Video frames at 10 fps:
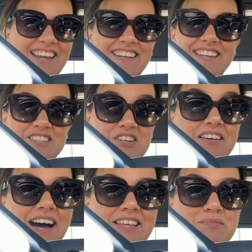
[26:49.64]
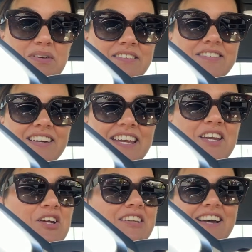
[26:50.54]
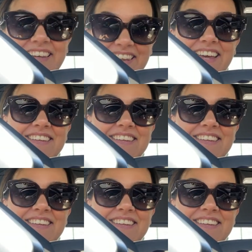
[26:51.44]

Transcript: Does your husband greet you like that?